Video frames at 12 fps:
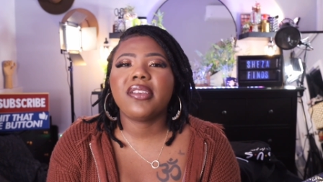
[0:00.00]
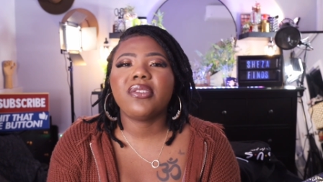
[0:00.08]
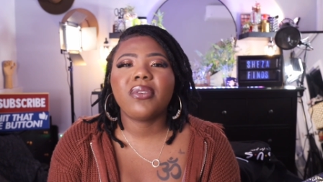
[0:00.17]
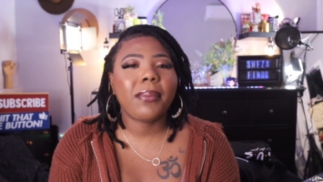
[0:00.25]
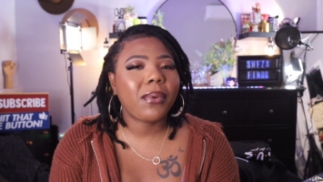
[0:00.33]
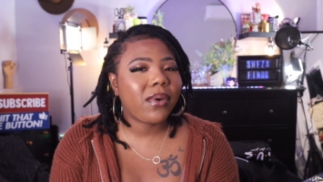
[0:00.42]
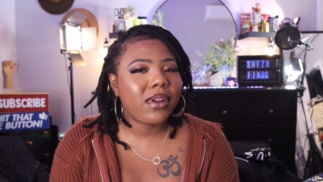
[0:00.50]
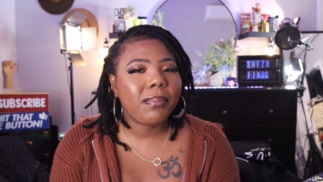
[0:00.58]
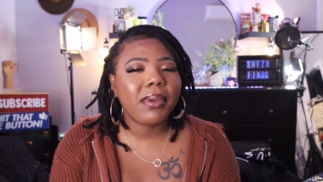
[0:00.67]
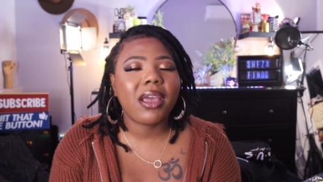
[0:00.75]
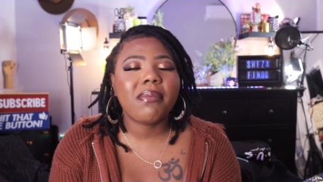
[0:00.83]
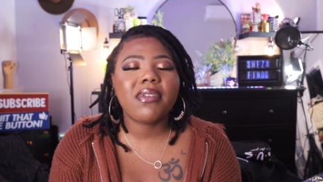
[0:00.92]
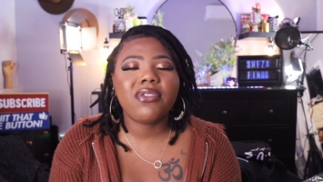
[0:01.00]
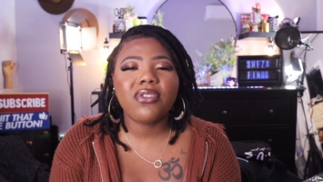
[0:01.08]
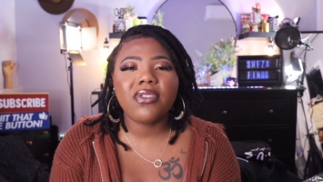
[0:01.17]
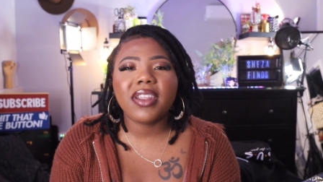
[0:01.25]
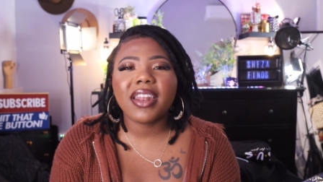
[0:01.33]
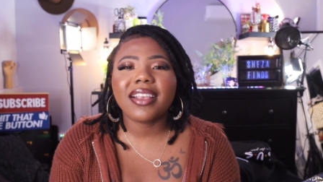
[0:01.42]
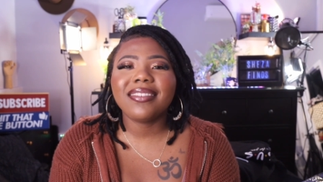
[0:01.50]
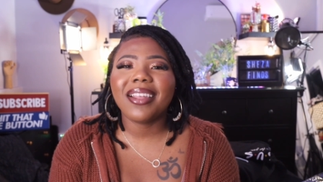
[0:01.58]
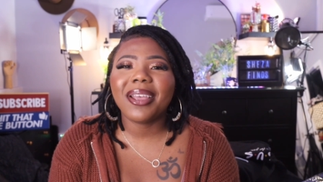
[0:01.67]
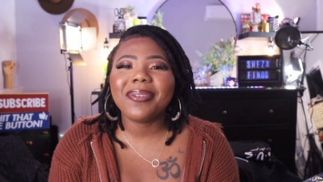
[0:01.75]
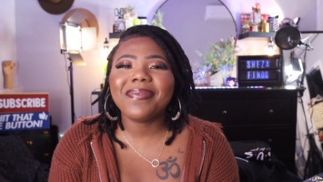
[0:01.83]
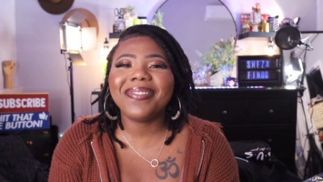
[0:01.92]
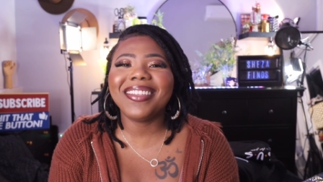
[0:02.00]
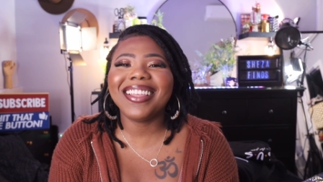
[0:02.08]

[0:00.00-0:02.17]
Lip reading: so I'm going to pick up the jewelry next time.